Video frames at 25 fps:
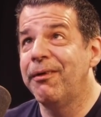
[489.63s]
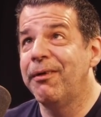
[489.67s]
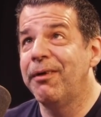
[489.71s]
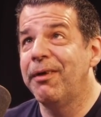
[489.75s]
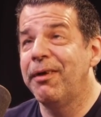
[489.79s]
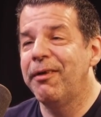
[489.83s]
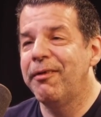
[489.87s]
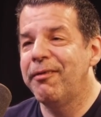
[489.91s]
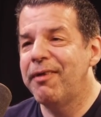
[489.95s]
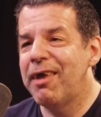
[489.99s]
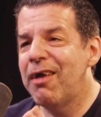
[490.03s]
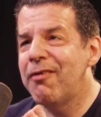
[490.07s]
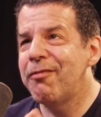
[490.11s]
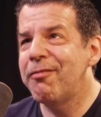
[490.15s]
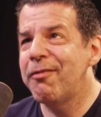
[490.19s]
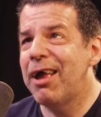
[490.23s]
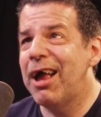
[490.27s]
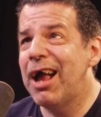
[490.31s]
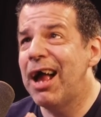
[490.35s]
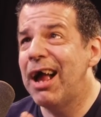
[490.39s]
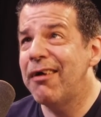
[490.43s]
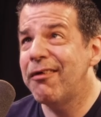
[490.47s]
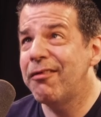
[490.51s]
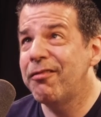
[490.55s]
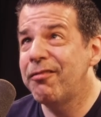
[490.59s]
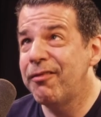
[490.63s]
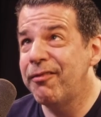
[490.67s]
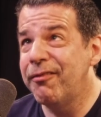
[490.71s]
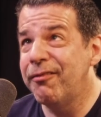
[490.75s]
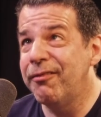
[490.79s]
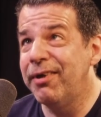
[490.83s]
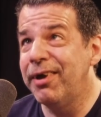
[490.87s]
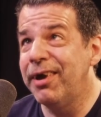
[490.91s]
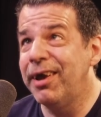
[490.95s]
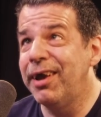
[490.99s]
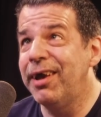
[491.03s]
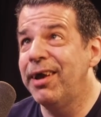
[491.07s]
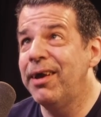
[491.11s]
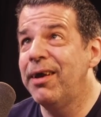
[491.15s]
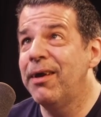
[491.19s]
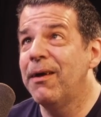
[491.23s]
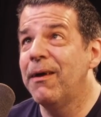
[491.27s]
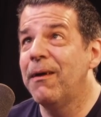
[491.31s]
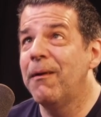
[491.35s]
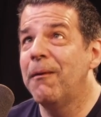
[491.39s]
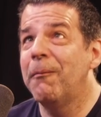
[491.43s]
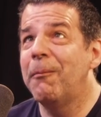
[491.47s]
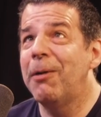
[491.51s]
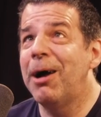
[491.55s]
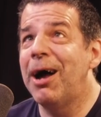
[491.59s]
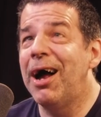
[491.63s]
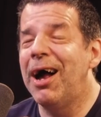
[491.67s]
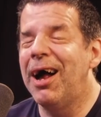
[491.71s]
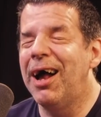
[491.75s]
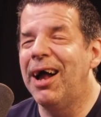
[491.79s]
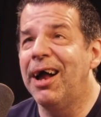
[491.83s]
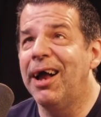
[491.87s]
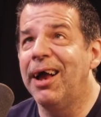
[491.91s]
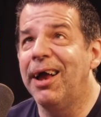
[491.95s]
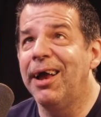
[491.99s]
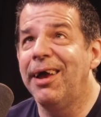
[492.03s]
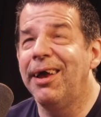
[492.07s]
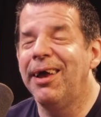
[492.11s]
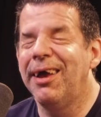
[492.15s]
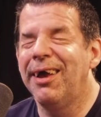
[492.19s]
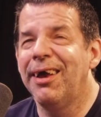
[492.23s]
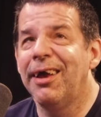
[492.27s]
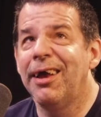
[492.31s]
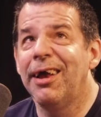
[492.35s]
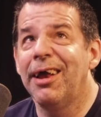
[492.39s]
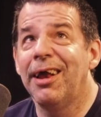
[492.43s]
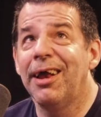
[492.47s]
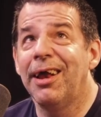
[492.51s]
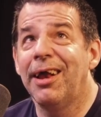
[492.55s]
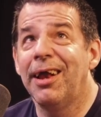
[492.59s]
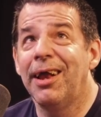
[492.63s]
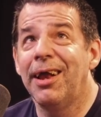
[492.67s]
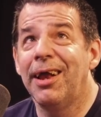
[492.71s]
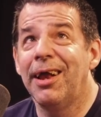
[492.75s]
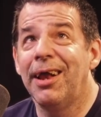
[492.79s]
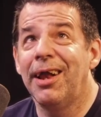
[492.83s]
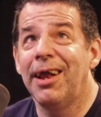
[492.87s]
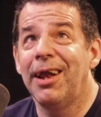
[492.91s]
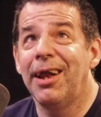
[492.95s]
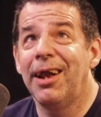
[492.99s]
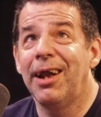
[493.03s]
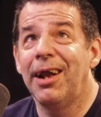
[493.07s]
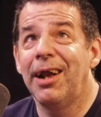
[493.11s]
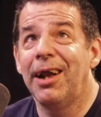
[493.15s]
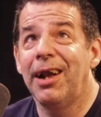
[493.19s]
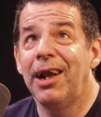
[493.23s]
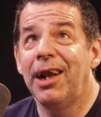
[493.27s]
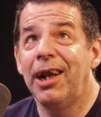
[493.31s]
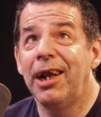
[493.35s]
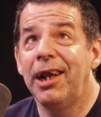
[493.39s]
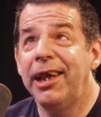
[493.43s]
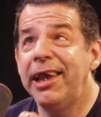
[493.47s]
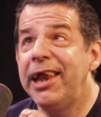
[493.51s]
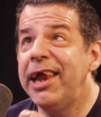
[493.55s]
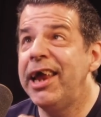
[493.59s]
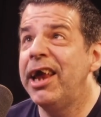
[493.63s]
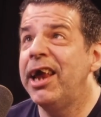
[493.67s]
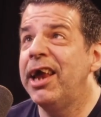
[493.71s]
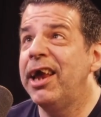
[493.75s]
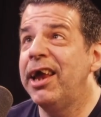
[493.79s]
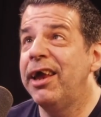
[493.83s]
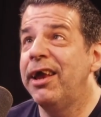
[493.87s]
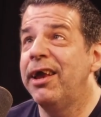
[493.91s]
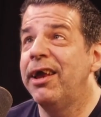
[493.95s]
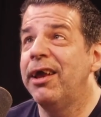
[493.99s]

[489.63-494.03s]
that's actually by Lee